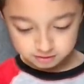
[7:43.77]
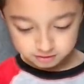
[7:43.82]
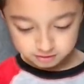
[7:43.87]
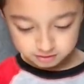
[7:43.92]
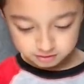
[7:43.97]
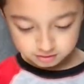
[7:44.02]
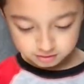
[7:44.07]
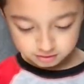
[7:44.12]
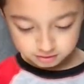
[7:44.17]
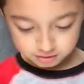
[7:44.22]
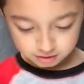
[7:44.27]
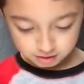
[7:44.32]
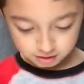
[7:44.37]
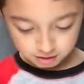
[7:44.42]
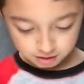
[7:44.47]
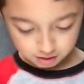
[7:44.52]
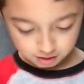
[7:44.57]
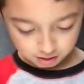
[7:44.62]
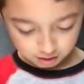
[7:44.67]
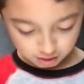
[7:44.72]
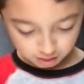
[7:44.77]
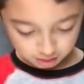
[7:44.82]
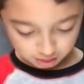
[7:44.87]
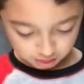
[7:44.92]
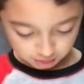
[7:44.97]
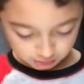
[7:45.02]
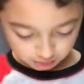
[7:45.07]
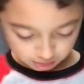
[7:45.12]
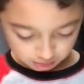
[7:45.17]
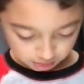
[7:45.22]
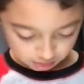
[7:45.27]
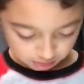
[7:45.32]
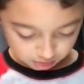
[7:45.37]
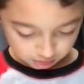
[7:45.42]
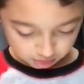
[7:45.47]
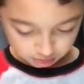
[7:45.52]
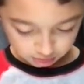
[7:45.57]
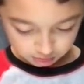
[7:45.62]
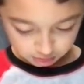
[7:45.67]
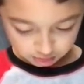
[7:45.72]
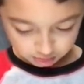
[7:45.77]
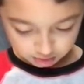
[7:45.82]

No one is speaking in this clip.